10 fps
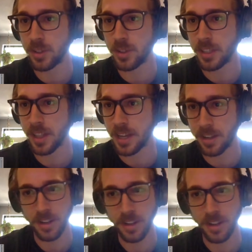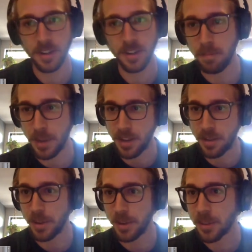to the
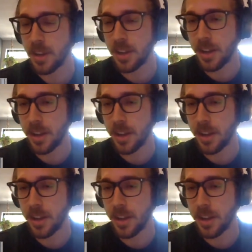behemoth